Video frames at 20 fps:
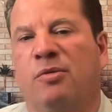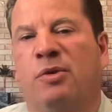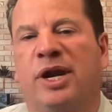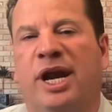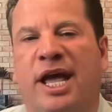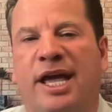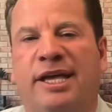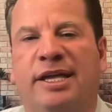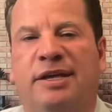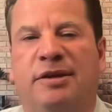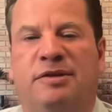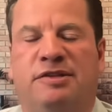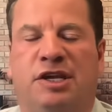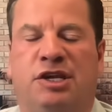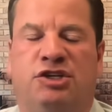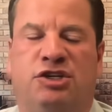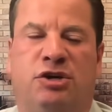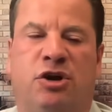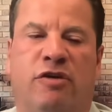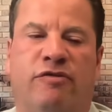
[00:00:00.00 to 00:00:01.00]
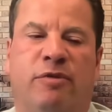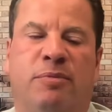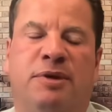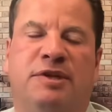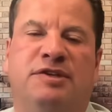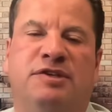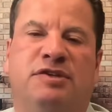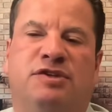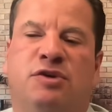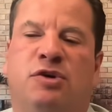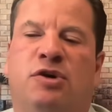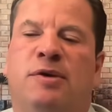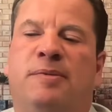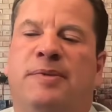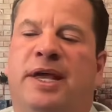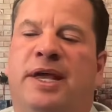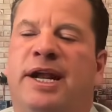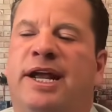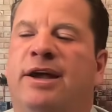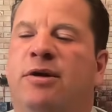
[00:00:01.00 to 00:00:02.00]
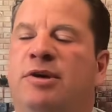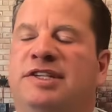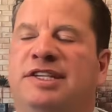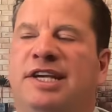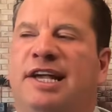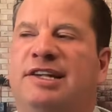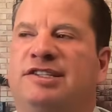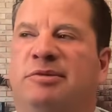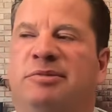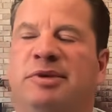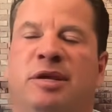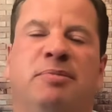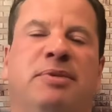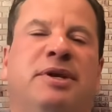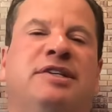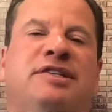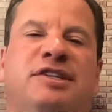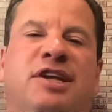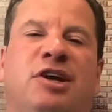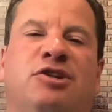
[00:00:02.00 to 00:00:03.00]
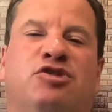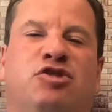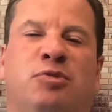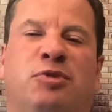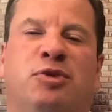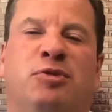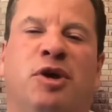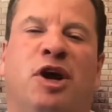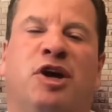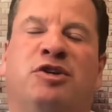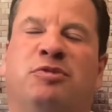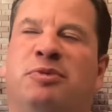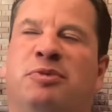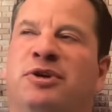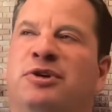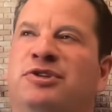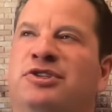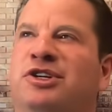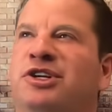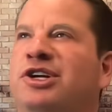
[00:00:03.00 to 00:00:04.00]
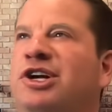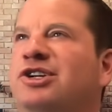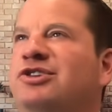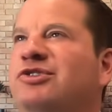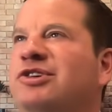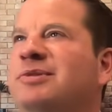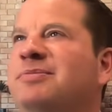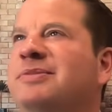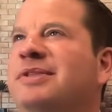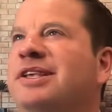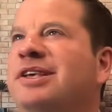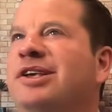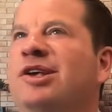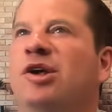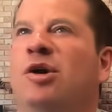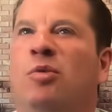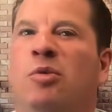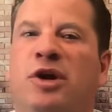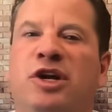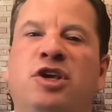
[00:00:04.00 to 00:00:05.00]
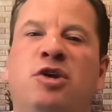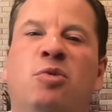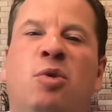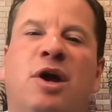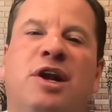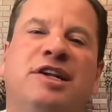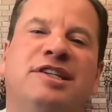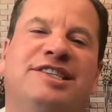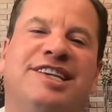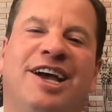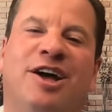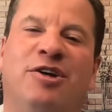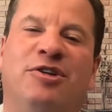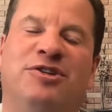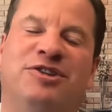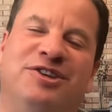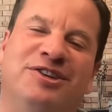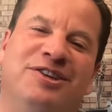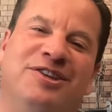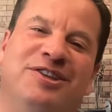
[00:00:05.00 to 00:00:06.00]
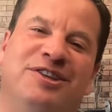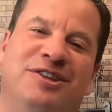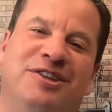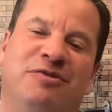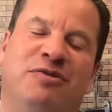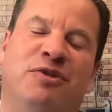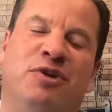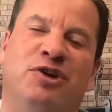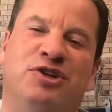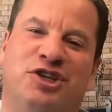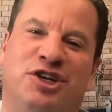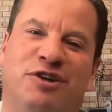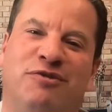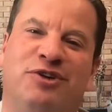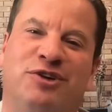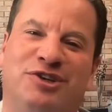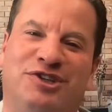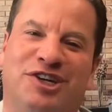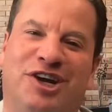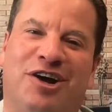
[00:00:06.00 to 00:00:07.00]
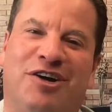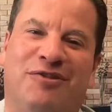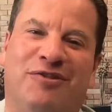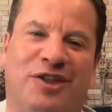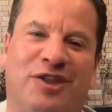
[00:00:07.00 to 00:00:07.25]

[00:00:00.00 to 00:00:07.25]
When I teach at Harvard Business School, and I always ask some of the best entrepreneurs in the country, what do you want to tell to the version of yourself?